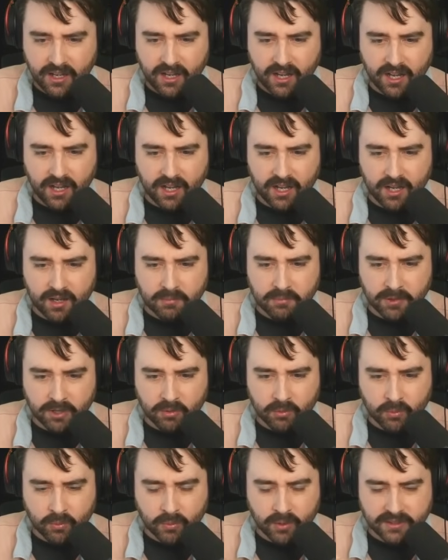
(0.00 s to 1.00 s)

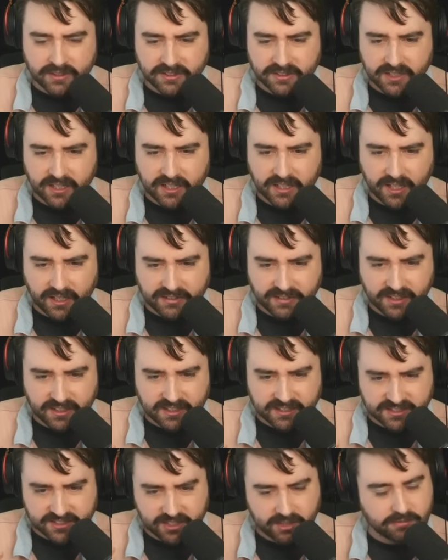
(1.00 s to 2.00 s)
But one thing I think
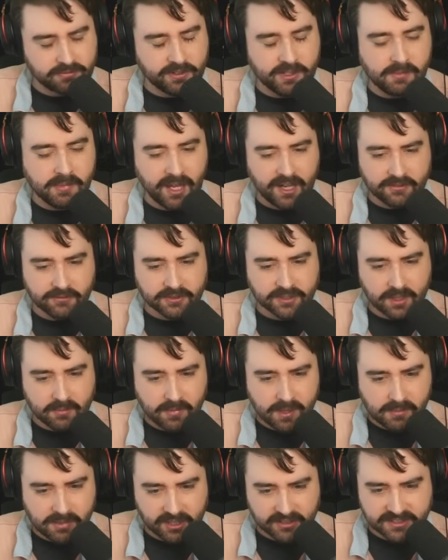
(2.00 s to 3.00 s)
is good feedback for them
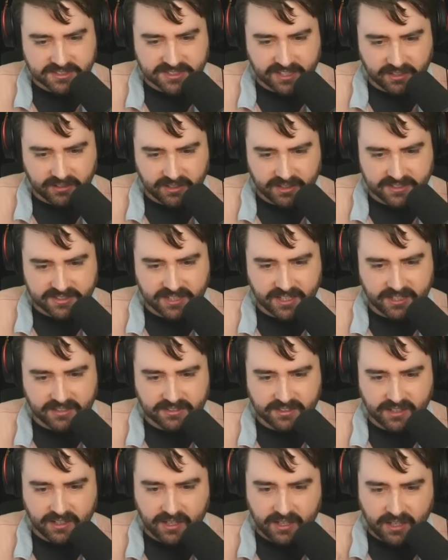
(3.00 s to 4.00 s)
maybe on this talent is
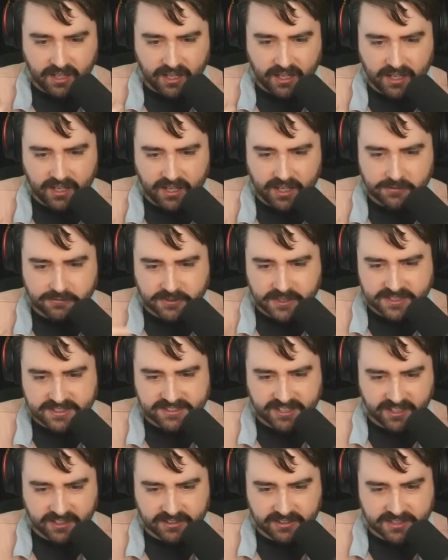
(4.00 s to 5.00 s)
that if this
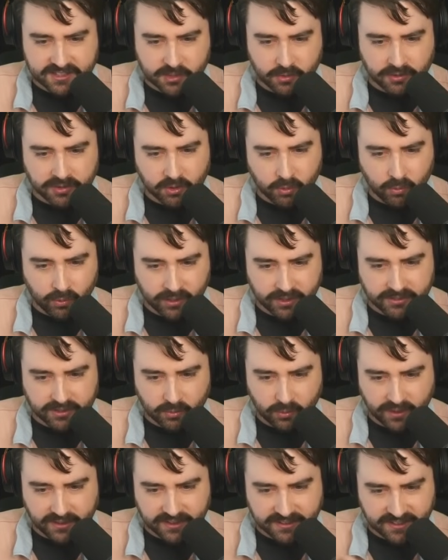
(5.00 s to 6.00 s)
talent is going to work the
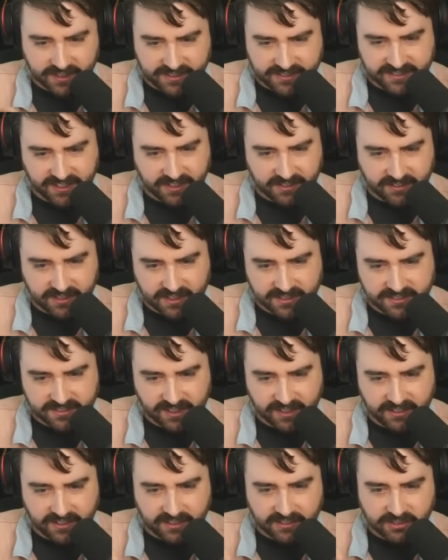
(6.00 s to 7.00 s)
way that they say it does,
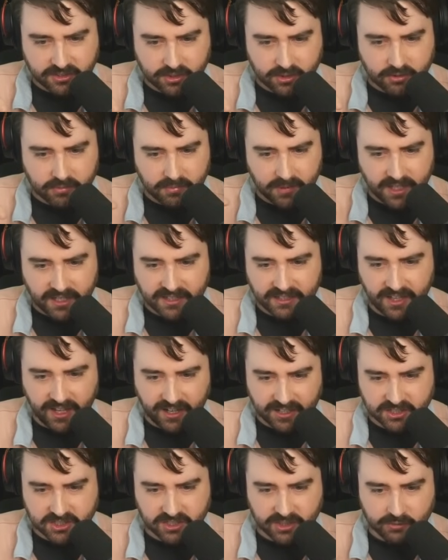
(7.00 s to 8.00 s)
they need to make it
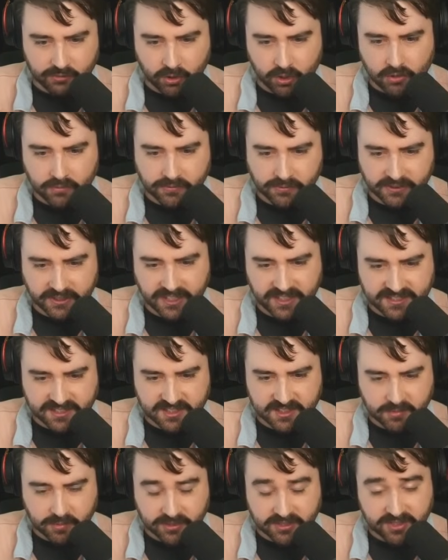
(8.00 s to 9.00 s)
actually roll for the
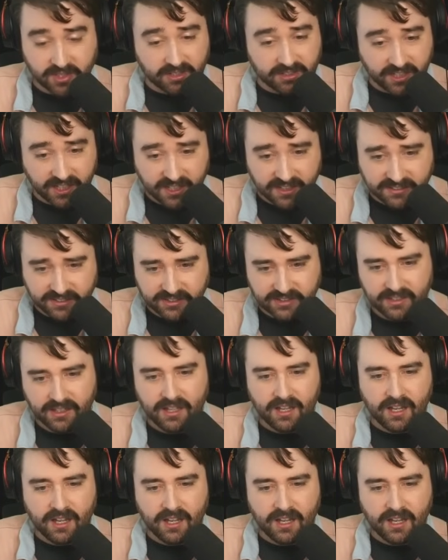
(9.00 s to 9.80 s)
Essence Burst on hit.